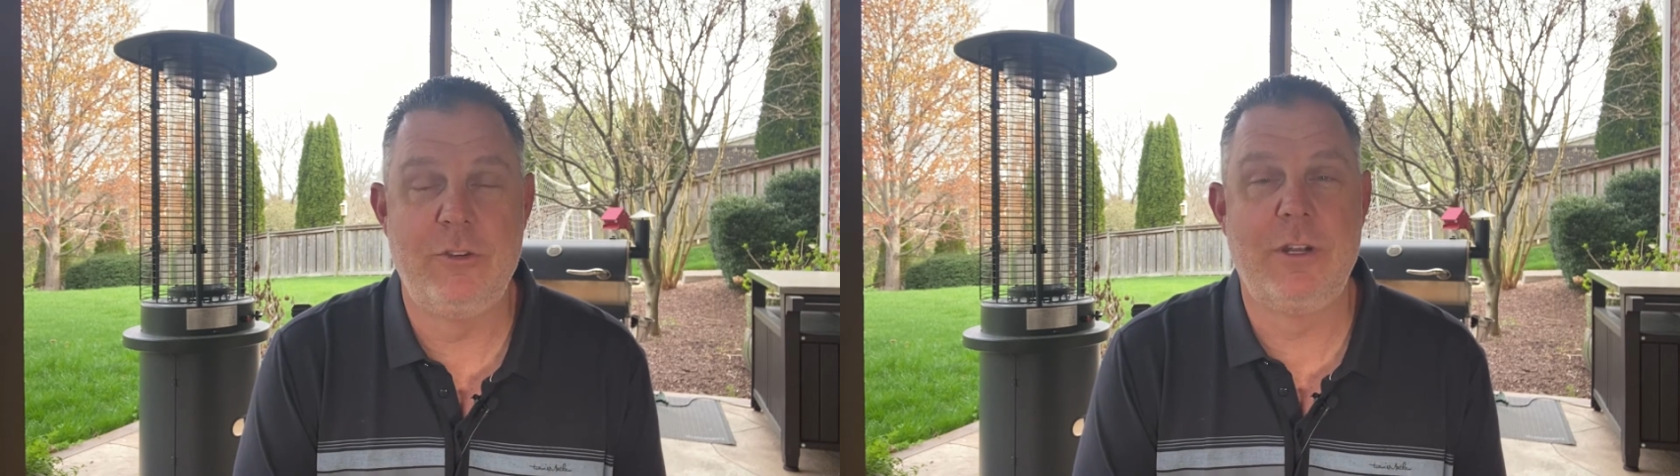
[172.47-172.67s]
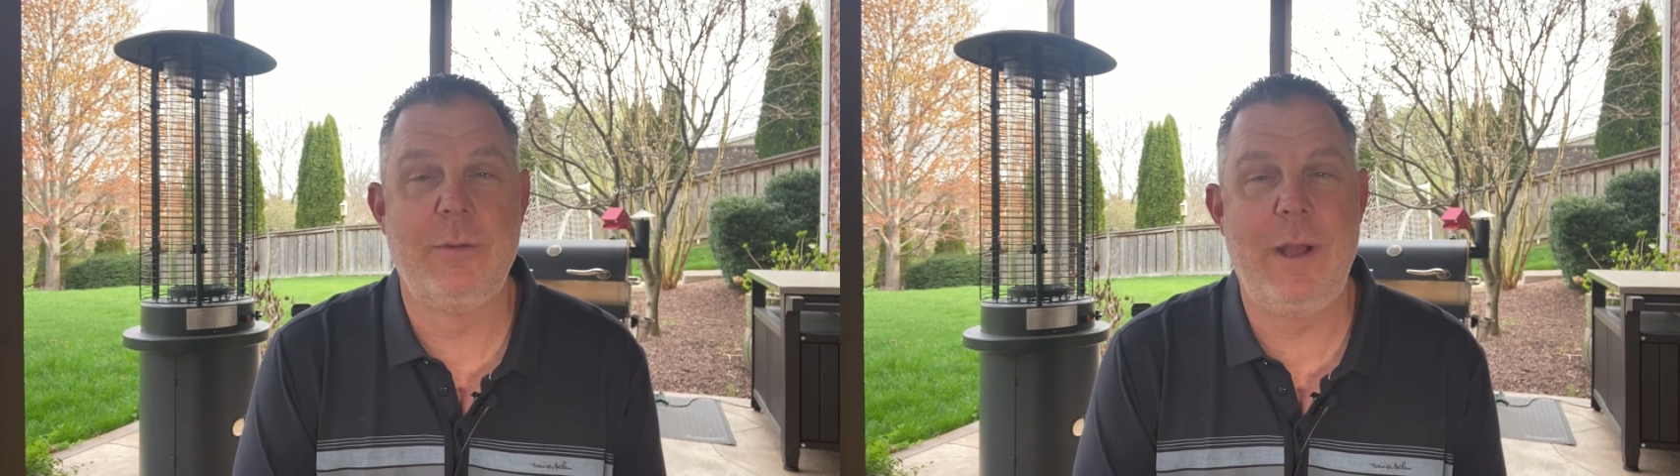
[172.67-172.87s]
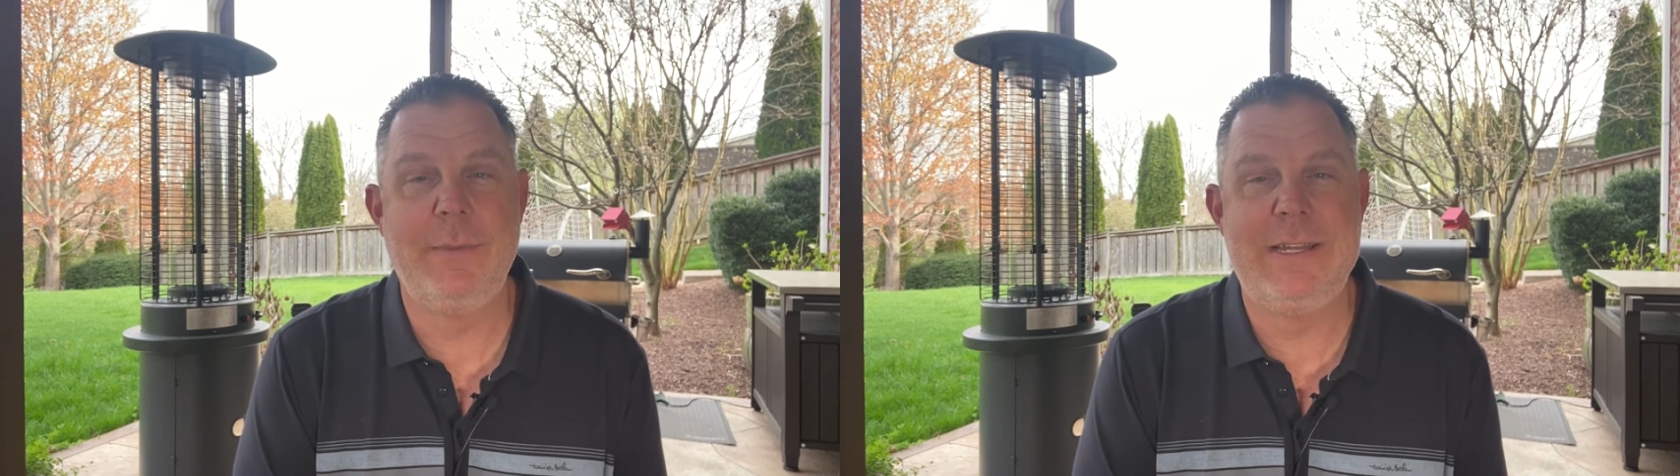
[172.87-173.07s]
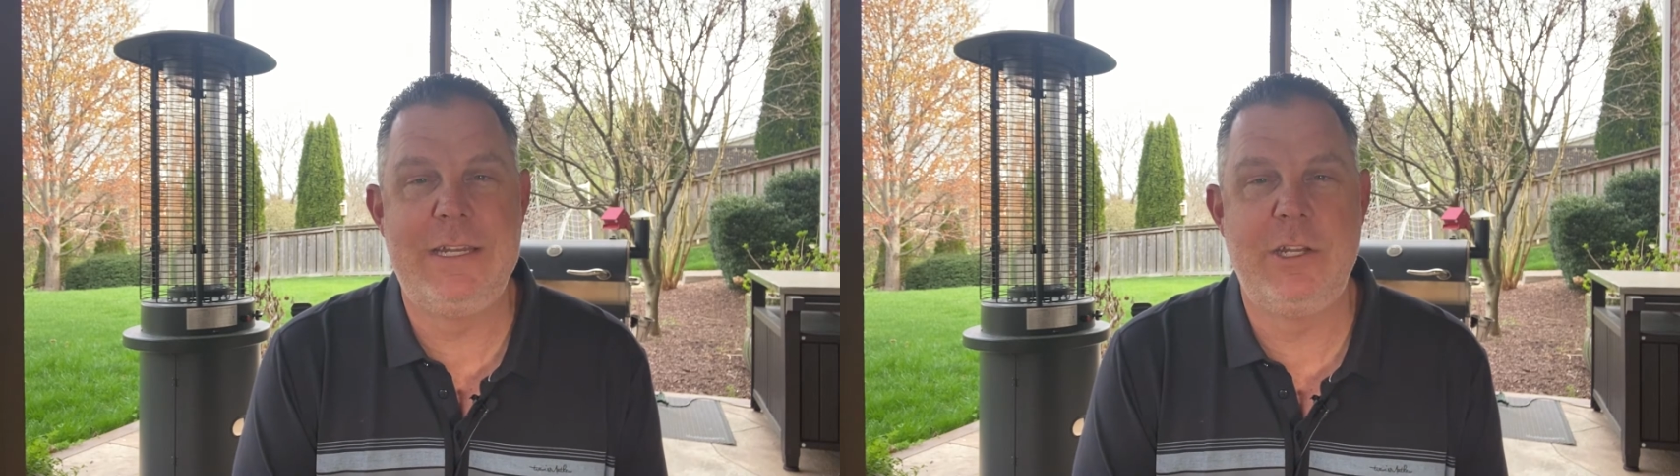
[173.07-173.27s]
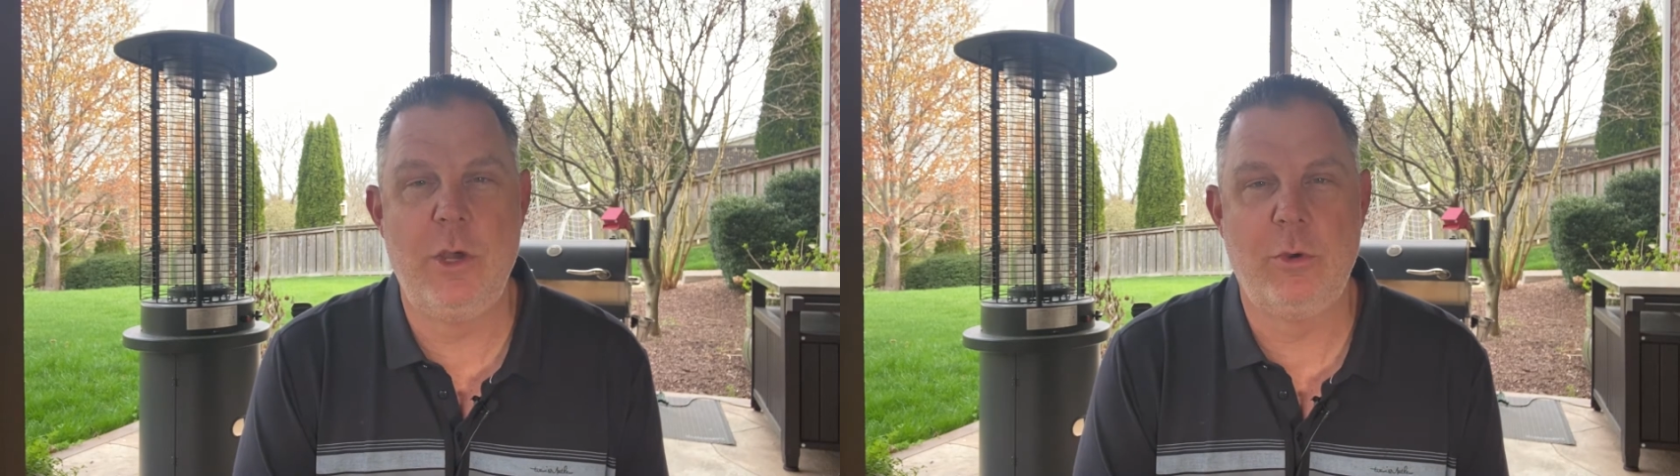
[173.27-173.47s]
you're going to probably
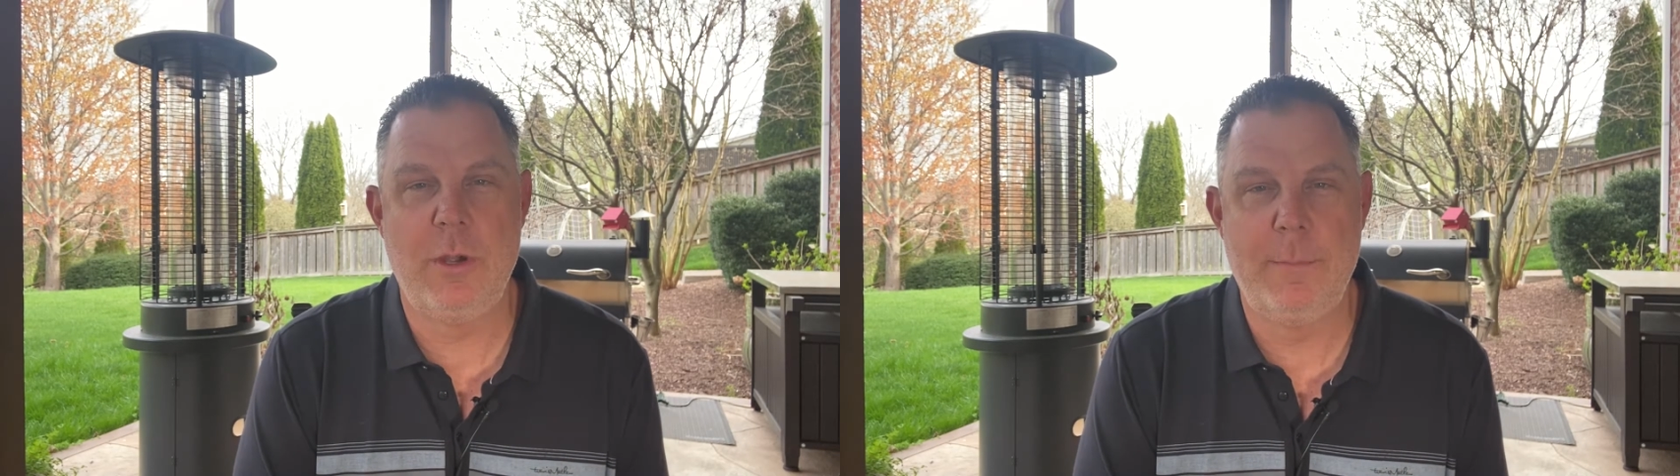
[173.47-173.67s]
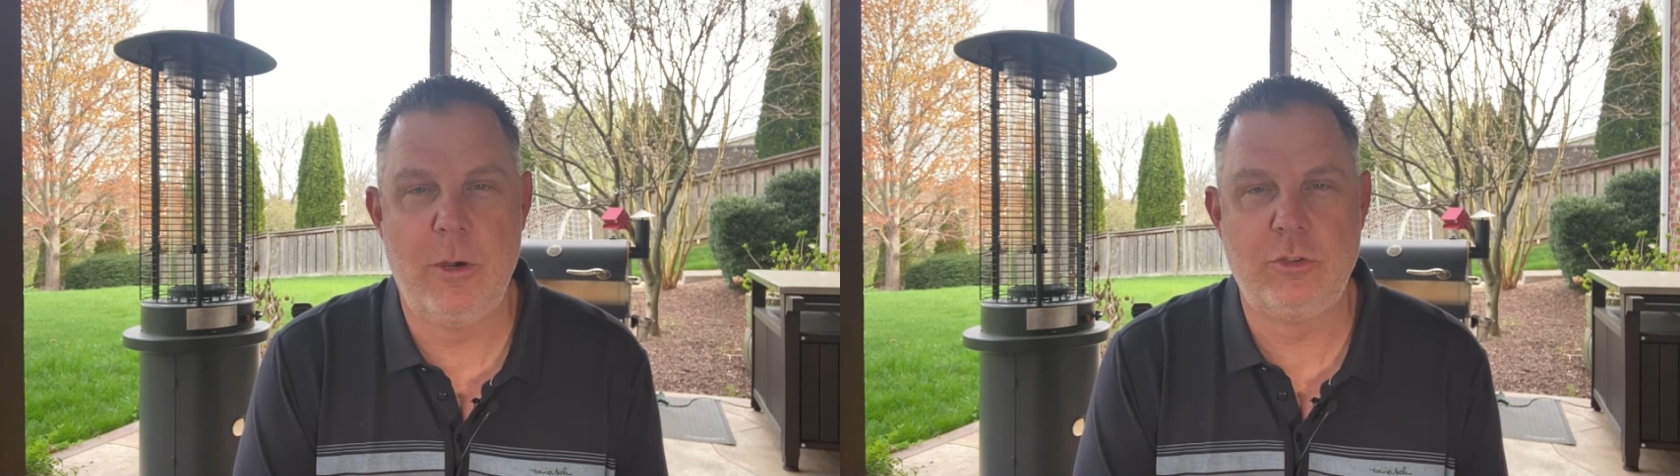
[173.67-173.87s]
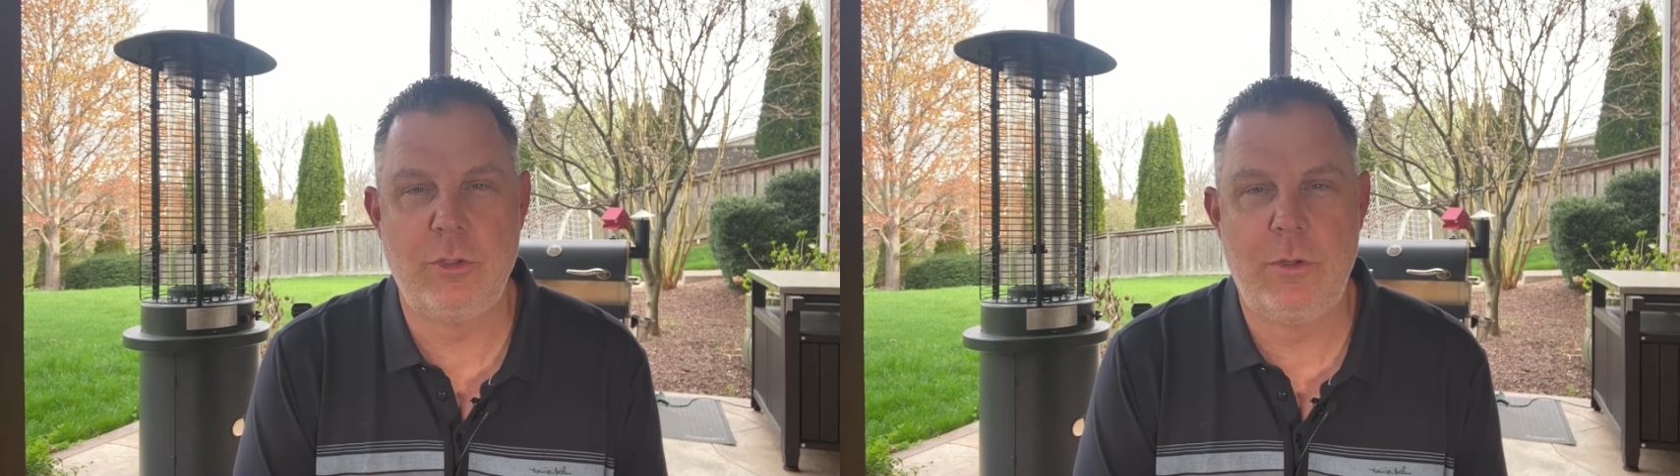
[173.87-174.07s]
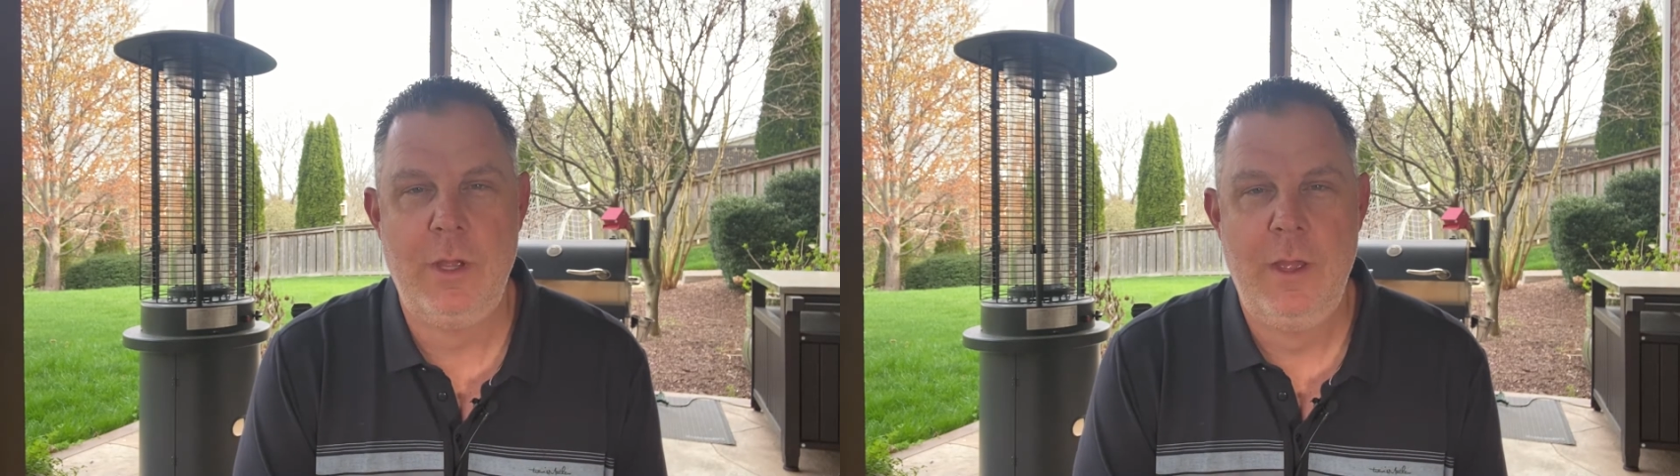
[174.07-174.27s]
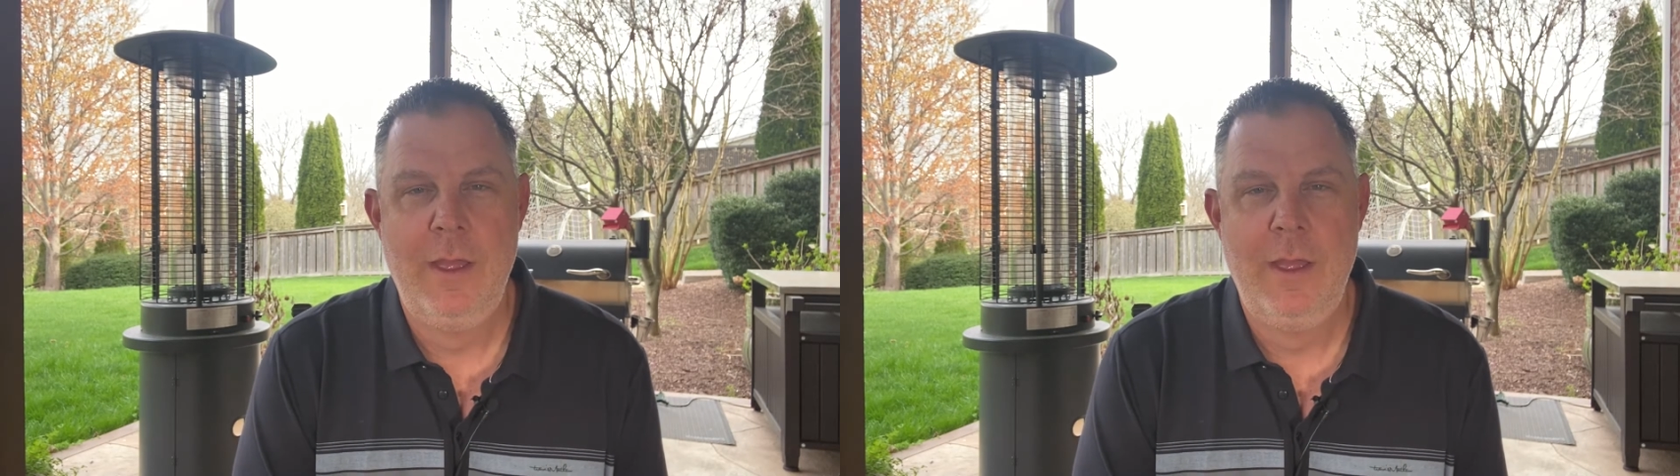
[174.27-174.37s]
need to go commercial.